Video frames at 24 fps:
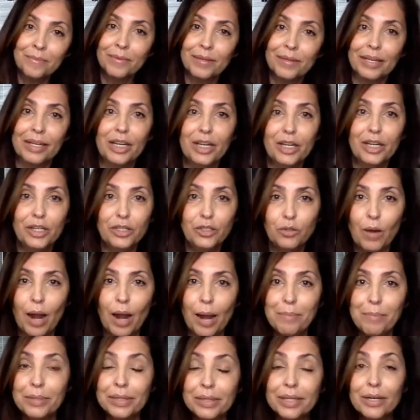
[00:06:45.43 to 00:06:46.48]
You're going to
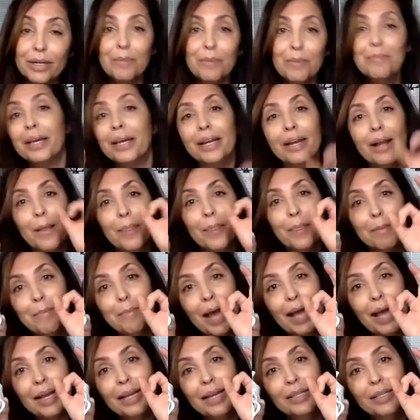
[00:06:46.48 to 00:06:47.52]
drop a little bit on the
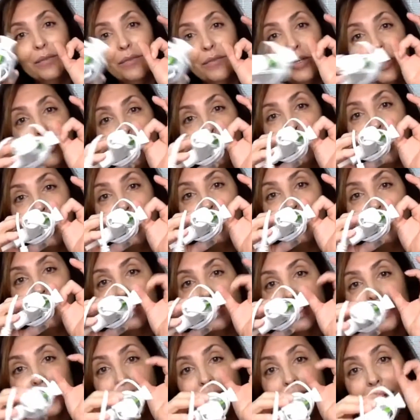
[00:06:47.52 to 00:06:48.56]
back end of your wick
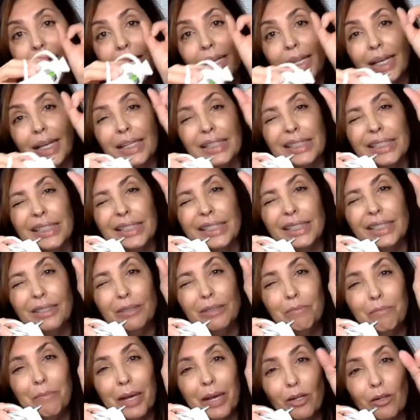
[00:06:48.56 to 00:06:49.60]
because it's got like a
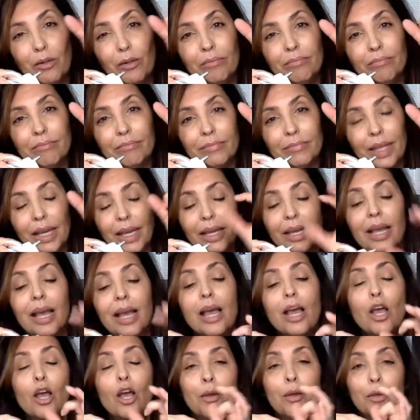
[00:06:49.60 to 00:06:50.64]
little metal thing.
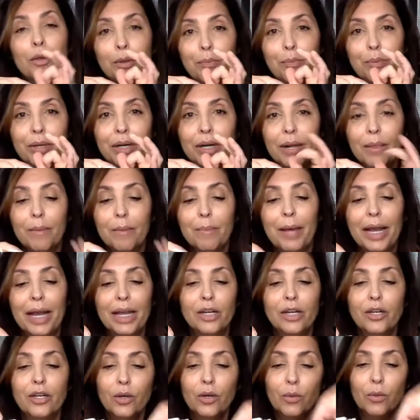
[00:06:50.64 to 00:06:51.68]
You put it on the back
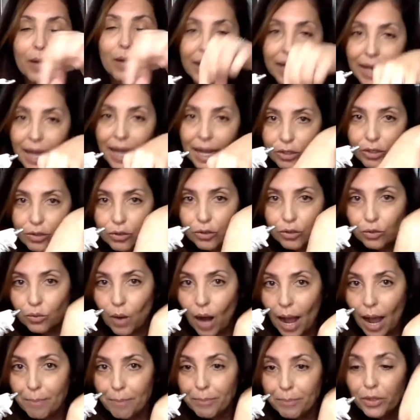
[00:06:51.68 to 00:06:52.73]
end of your wick and you
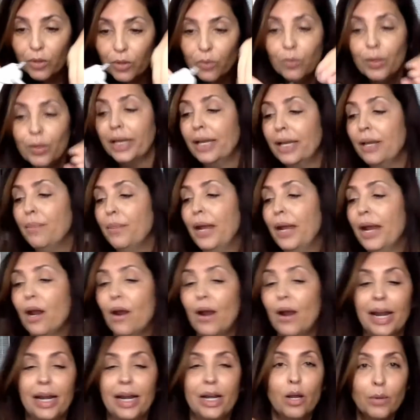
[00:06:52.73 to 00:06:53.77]
drop your wick in there.
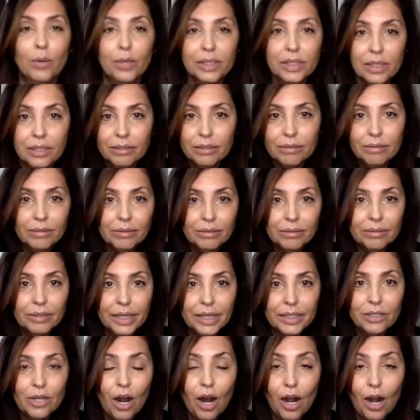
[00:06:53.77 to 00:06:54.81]
And I know
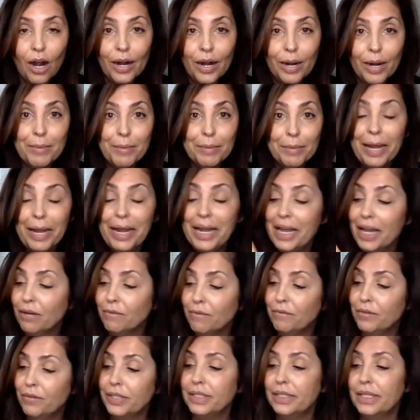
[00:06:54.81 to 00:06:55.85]
it's hard. I mean, my hand
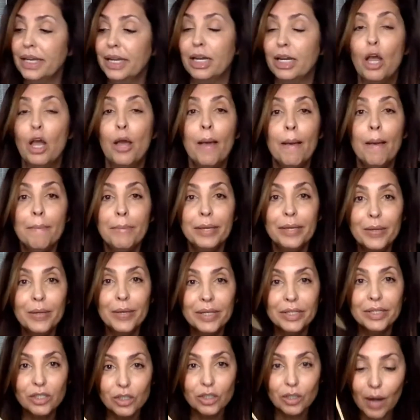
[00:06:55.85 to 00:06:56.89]
fits in, but you
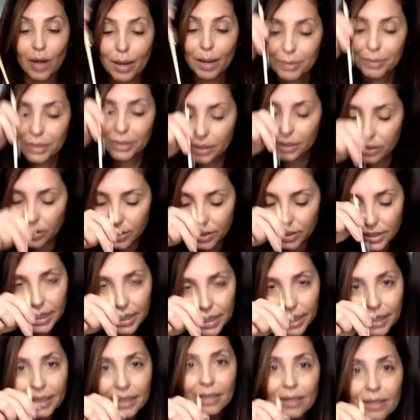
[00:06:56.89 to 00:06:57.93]
can just grab a little
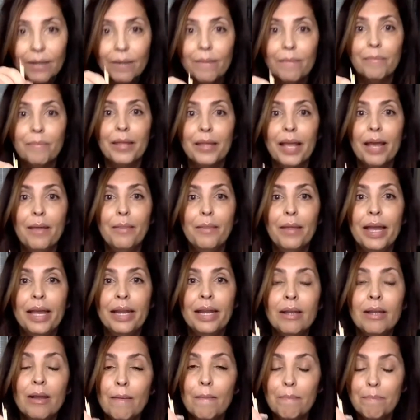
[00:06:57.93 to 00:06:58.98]
stick and
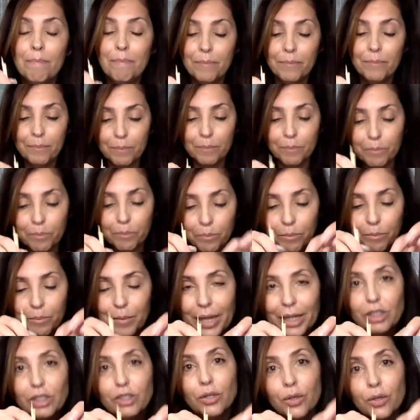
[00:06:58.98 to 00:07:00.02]
then
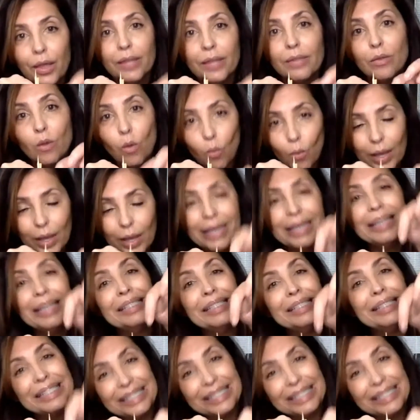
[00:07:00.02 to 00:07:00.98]
make sure that the wick is